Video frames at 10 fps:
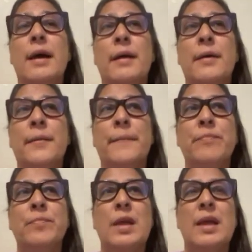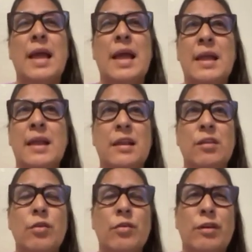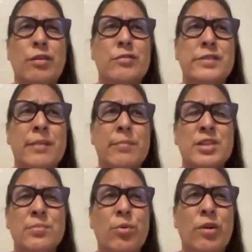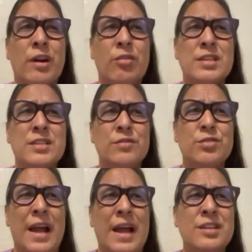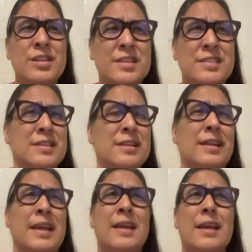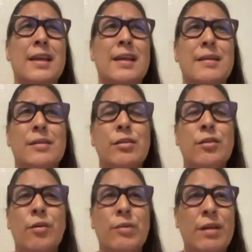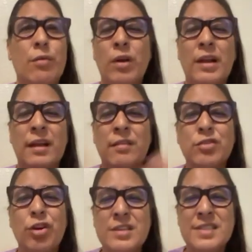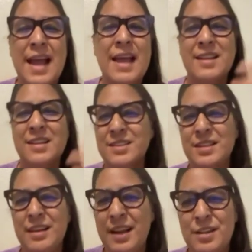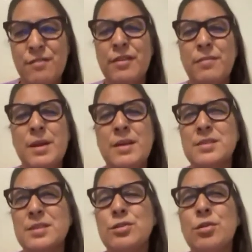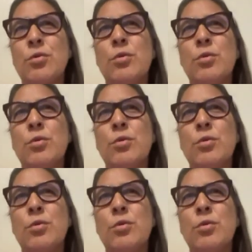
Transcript: And, you know, they're using much more aggressive strategies to like, you know, get oil out of tar sands and like different things. And so